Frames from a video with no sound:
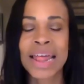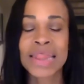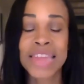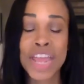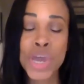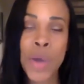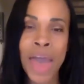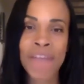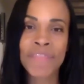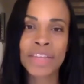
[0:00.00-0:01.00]
Then you
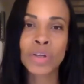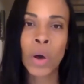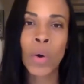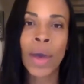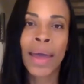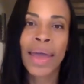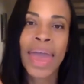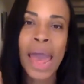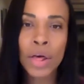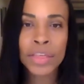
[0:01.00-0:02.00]
have this whole
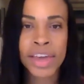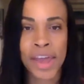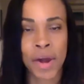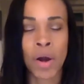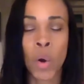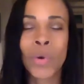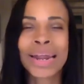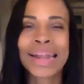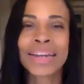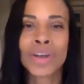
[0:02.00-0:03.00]
healthcare, or what
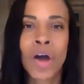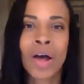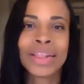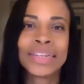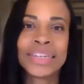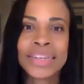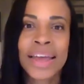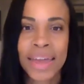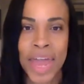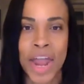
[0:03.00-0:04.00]
I like to call the
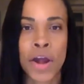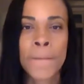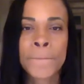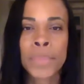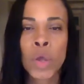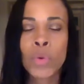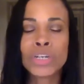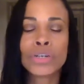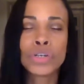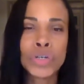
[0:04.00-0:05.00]
sick care,
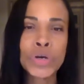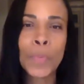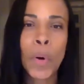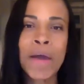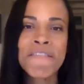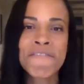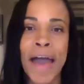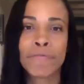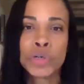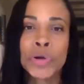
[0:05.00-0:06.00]
which is
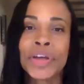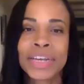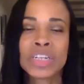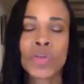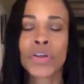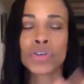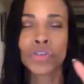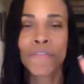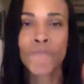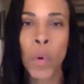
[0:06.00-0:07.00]
2.5 trillion. So there's
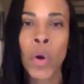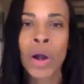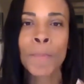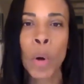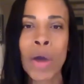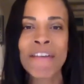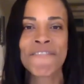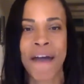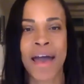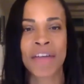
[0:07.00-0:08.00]

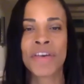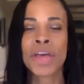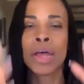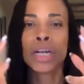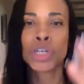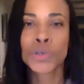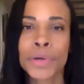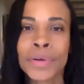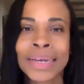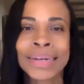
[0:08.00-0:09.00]
4.5
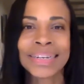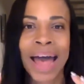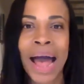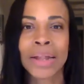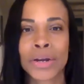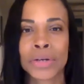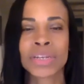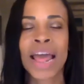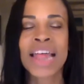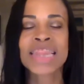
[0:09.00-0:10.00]
trillion
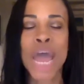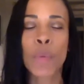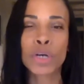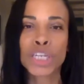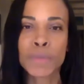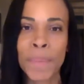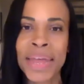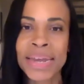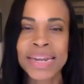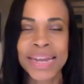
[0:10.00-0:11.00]
dollars that we're
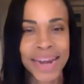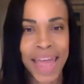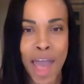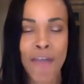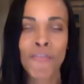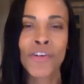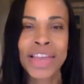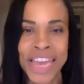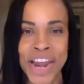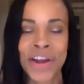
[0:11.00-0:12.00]
spending every
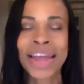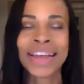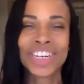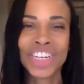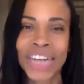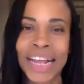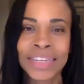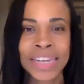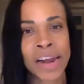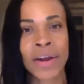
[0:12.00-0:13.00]
year
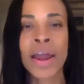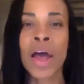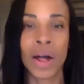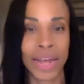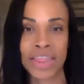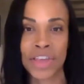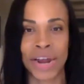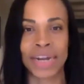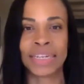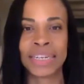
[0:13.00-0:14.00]
just here in the
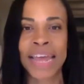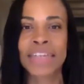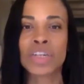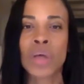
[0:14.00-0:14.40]
United States